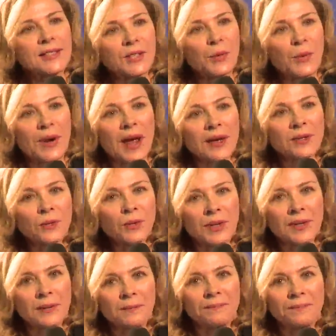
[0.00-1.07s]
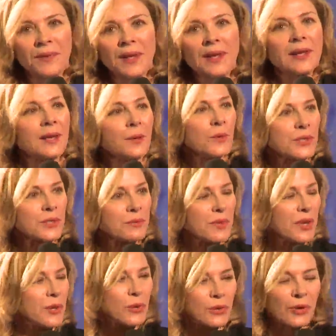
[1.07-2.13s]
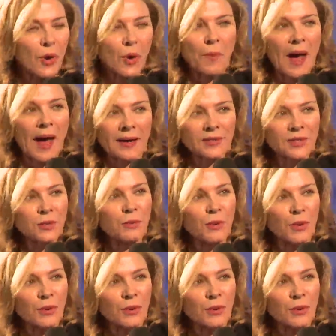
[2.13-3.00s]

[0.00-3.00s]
so when I knew him, it was he couldn't go back to